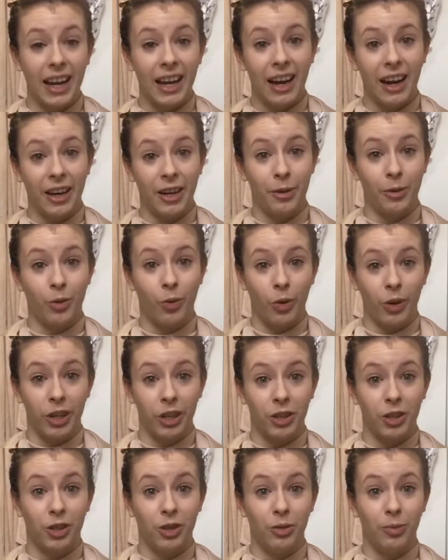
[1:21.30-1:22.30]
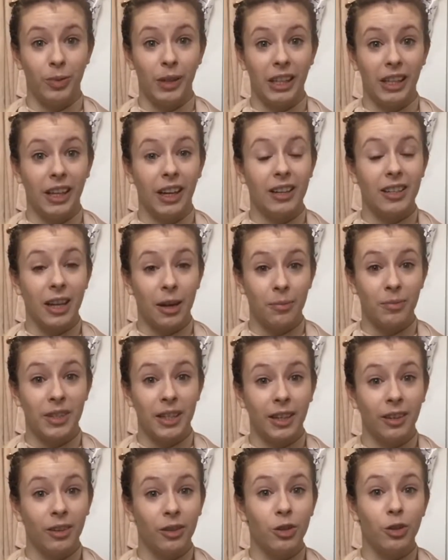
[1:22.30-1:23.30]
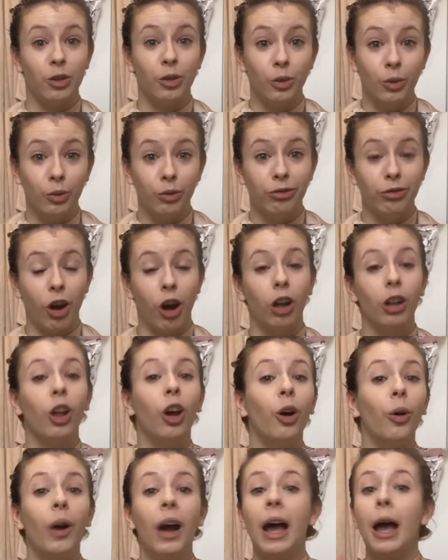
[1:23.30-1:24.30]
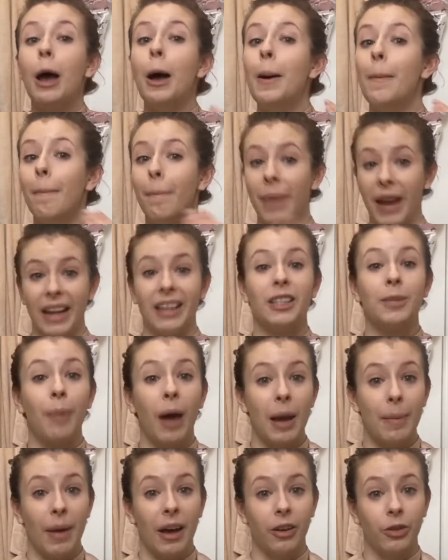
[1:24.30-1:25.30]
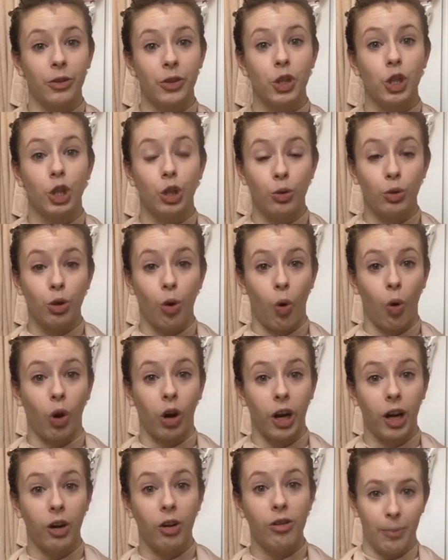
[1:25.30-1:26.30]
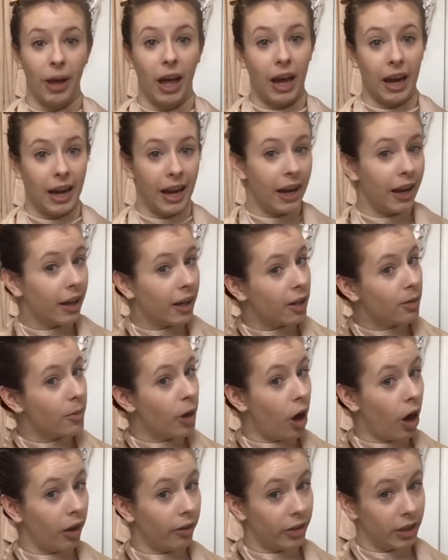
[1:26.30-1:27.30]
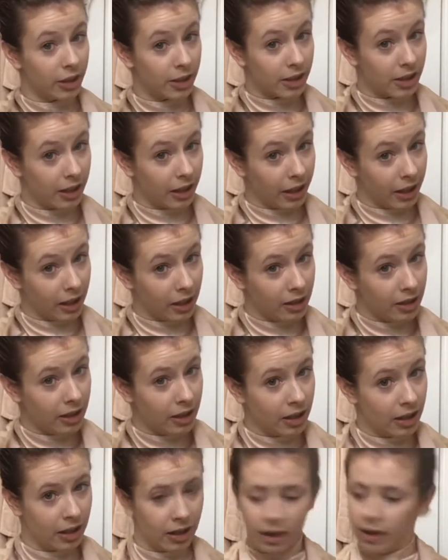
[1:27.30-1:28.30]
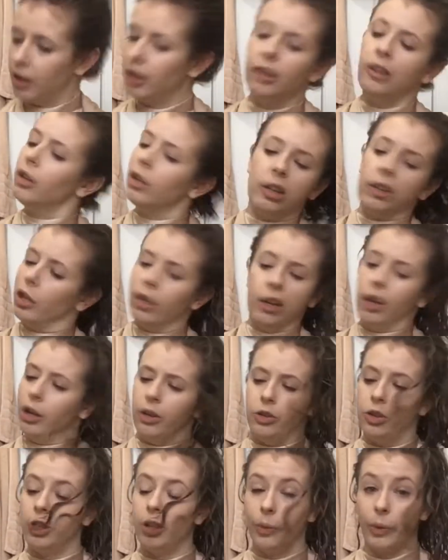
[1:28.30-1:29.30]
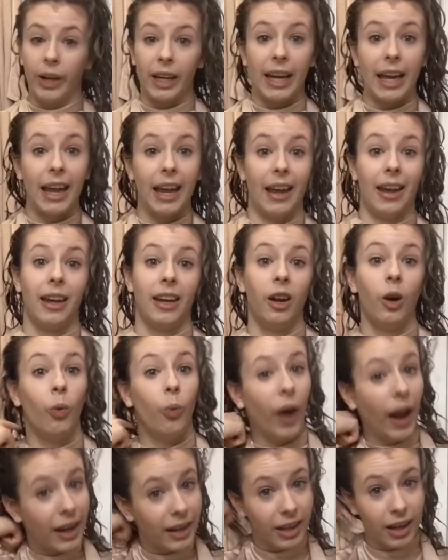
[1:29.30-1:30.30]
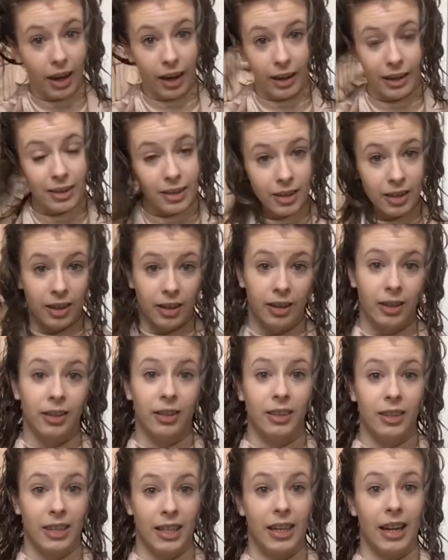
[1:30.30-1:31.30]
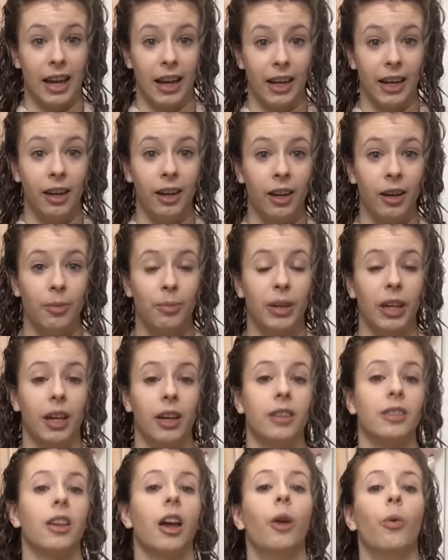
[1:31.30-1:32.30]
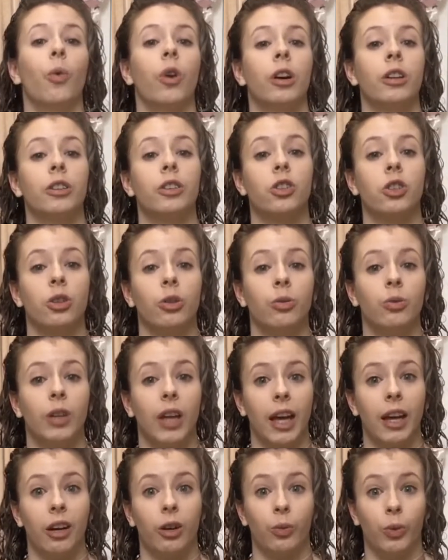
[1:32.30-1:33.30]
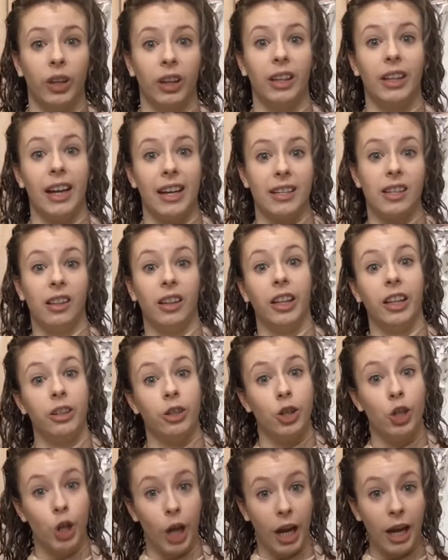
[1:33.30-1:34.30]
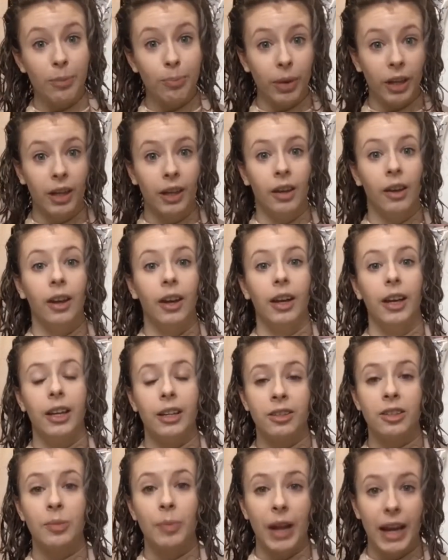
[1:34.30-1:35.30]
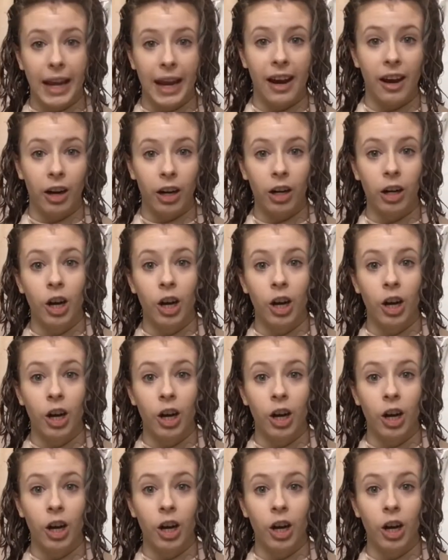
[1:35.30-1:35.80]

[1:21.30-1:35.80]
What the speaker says: I am going to be attempting to follow Mains by MELL's tutorial. I am obviously doing a wet cut today because I want to get a really nice clean shape into my hair.